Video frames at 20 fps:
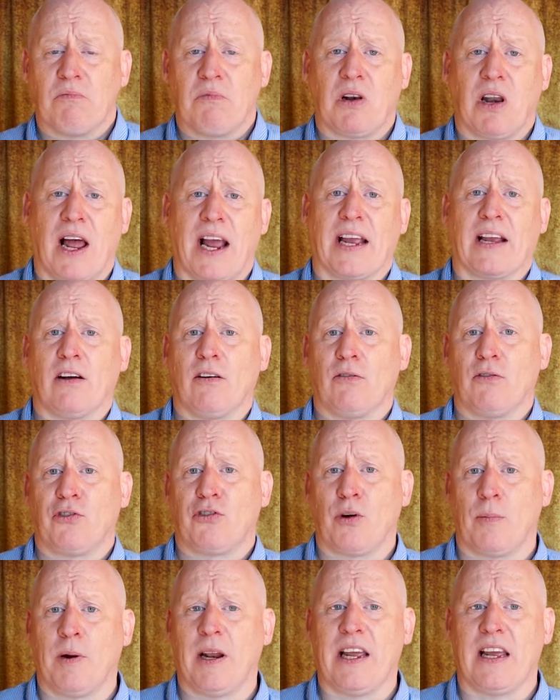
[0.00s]
like
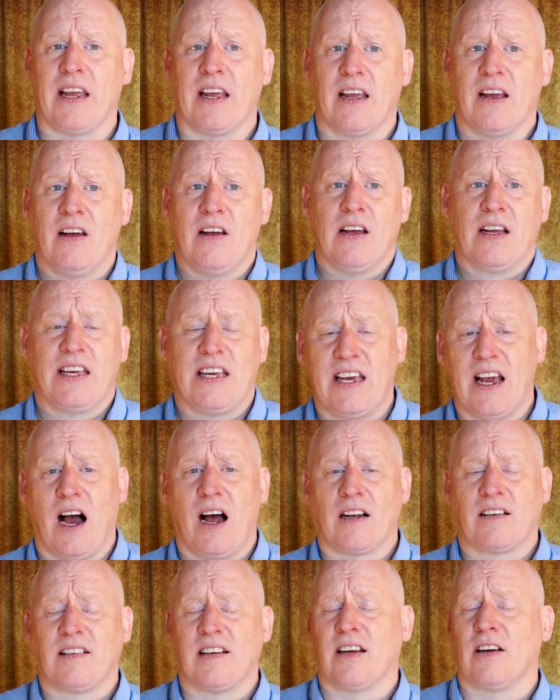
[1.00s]
Chablis,
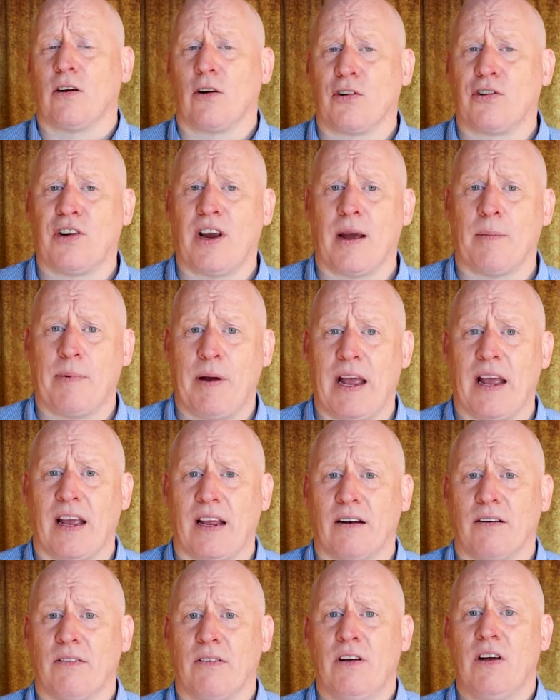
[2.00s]
Chianti, or Champagne.
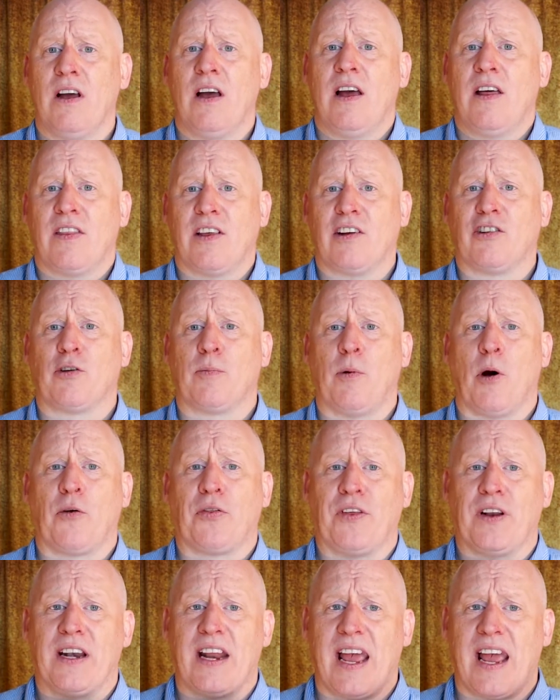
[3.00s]
These are both
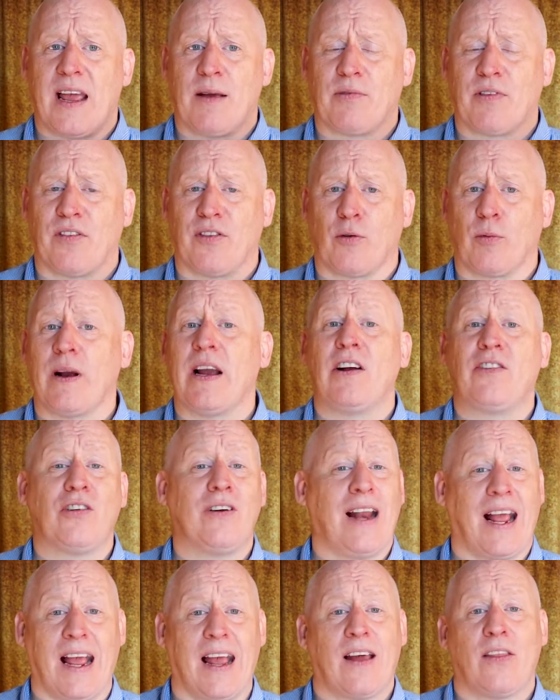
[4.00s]
the names of the region
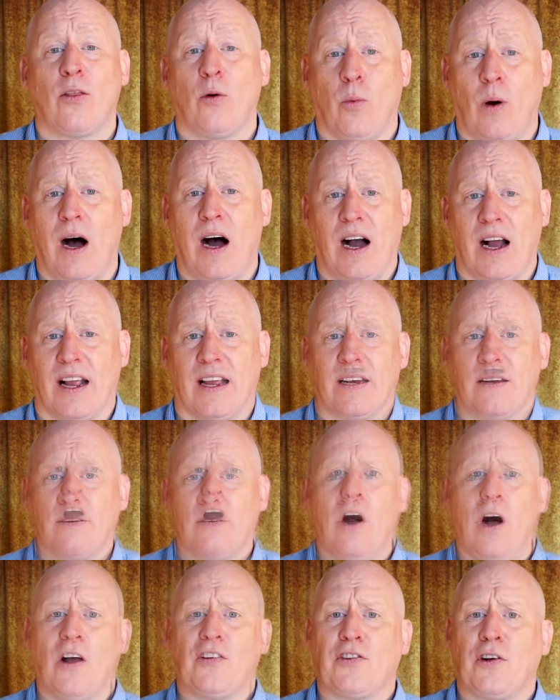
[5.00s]
and the wine.
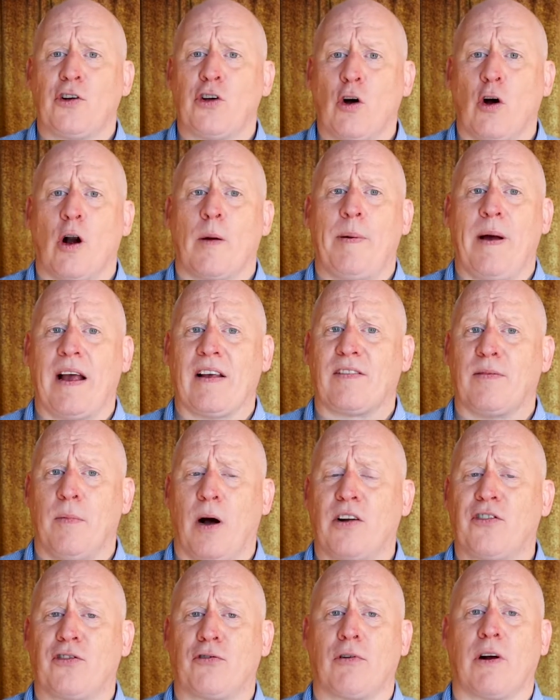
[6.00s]
Also, Europe has
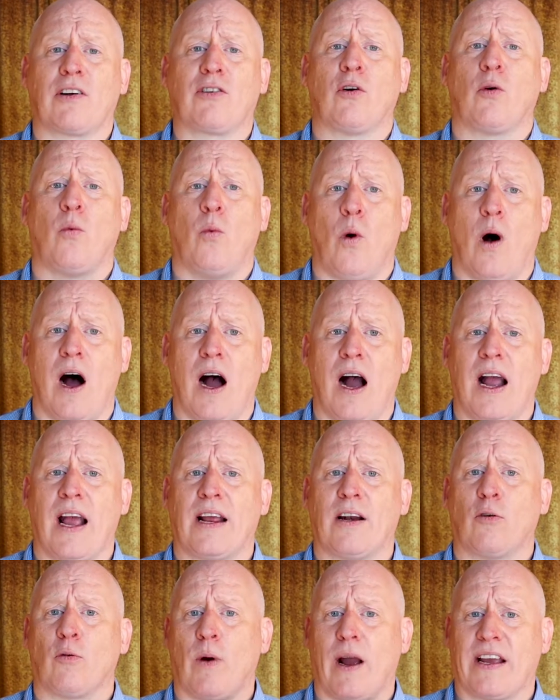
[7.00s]
much stricter
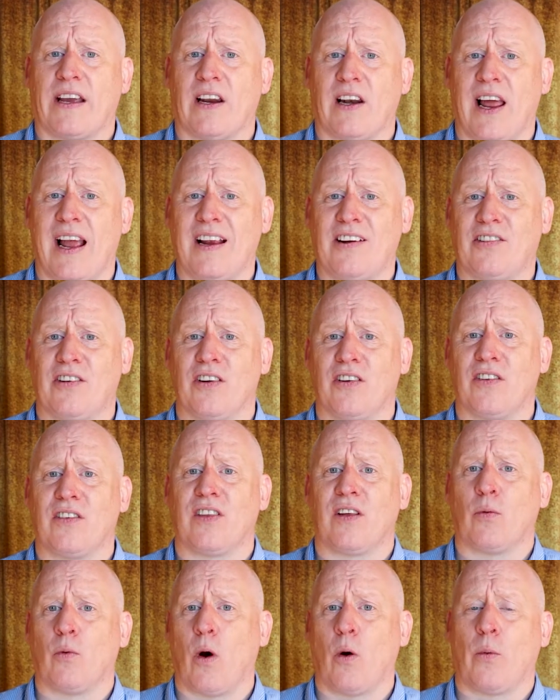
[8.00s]
wine regulations
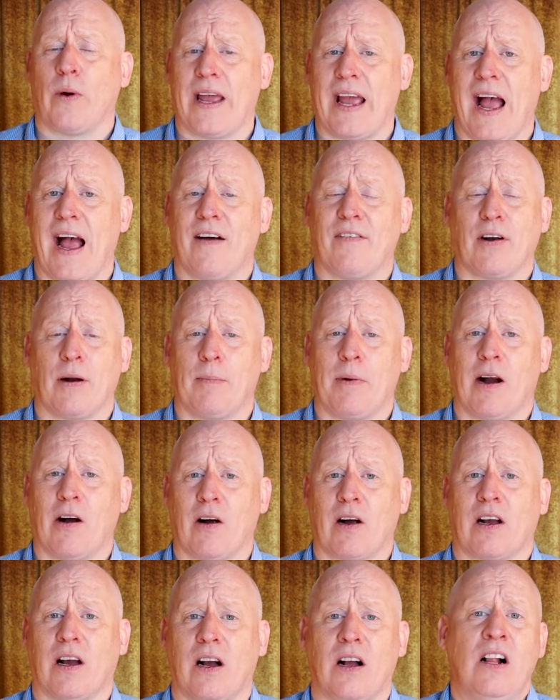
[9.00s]
than what we have in
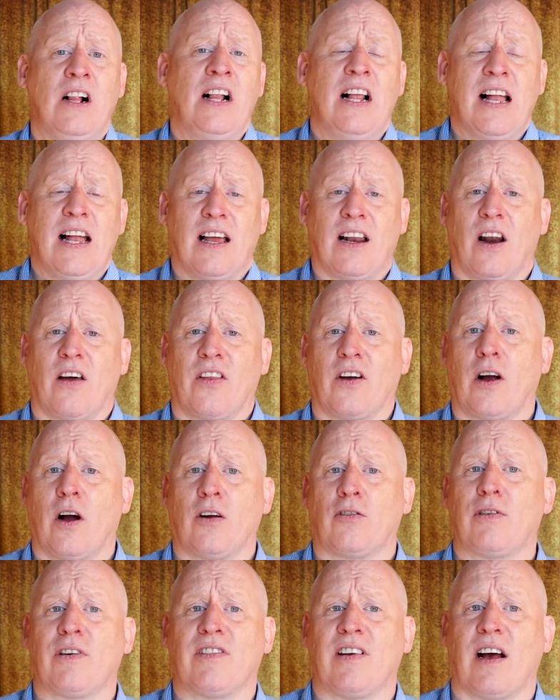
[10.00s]
America and other
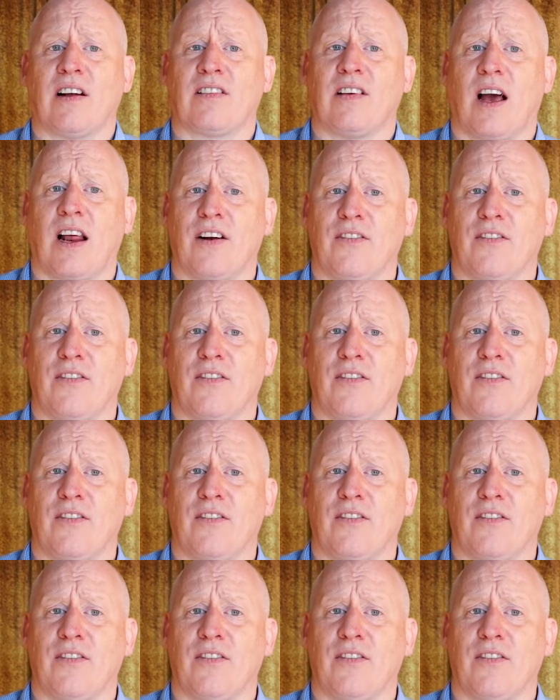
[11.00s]
countries outside